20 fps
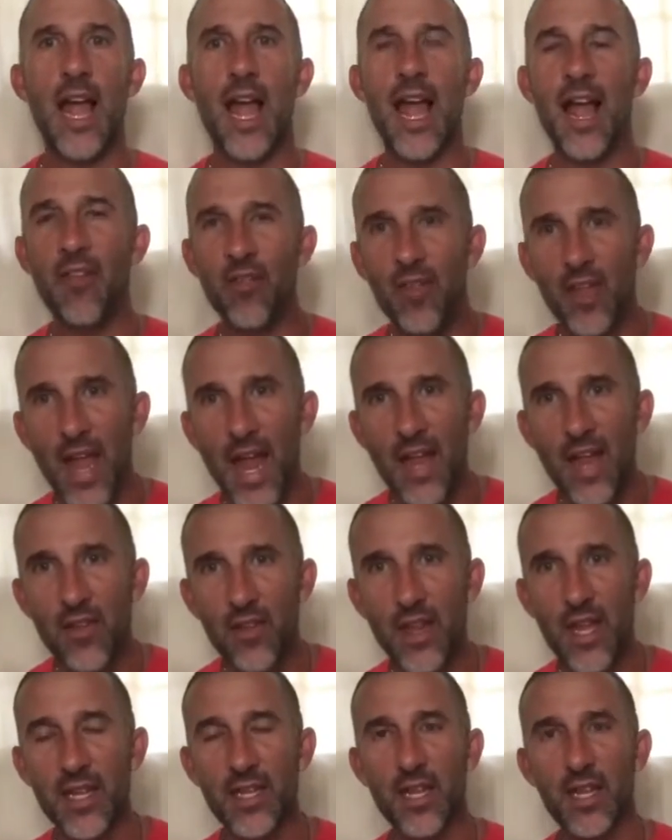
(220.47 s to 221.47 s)
and they
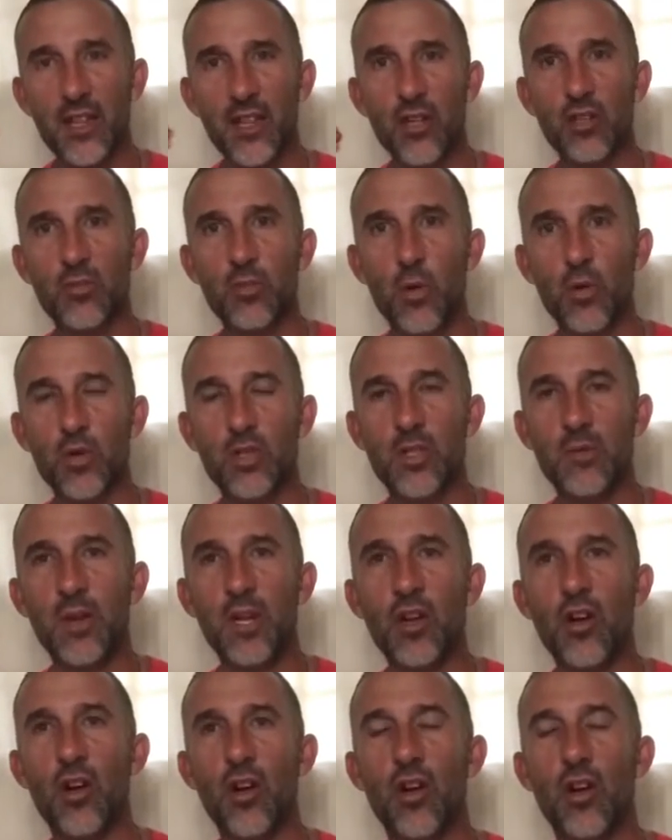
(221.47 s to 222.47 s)
think that they're supposed to
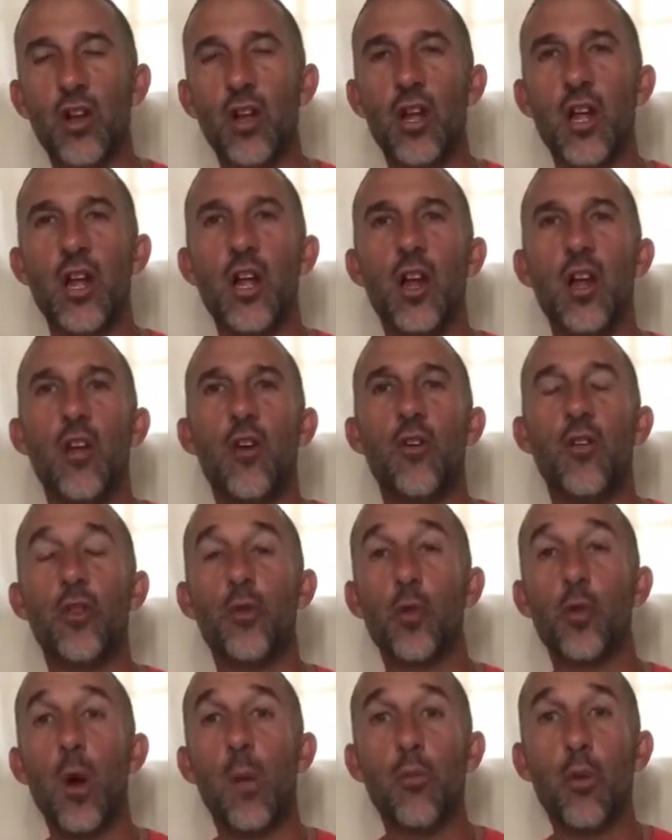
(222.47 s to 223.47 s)
be heard
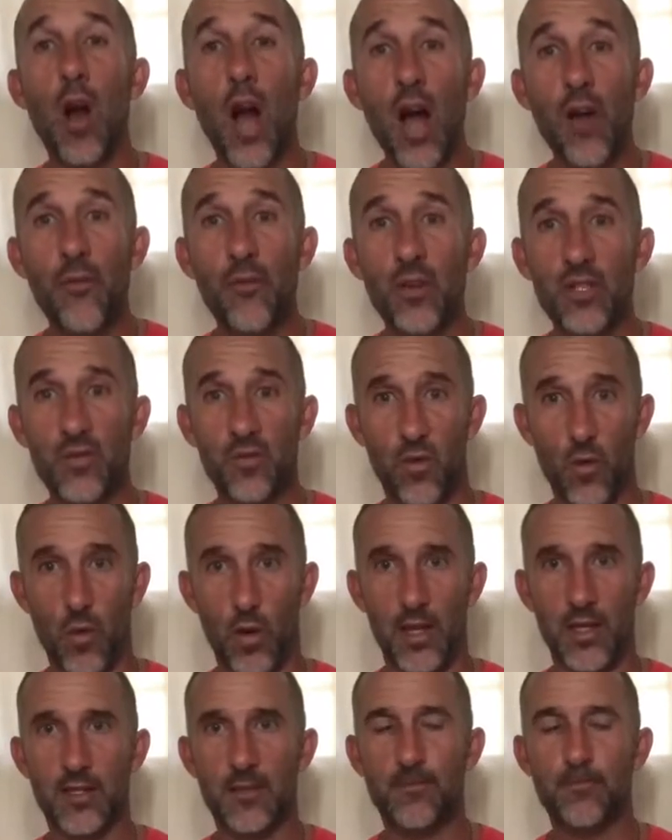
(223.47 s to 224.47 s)
through a prophet's
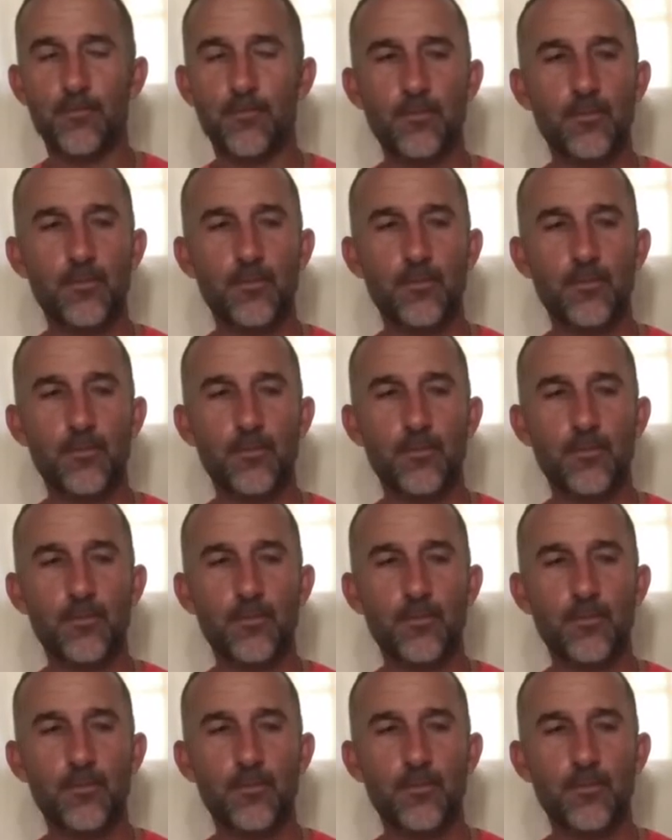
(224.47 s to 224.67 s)
voice.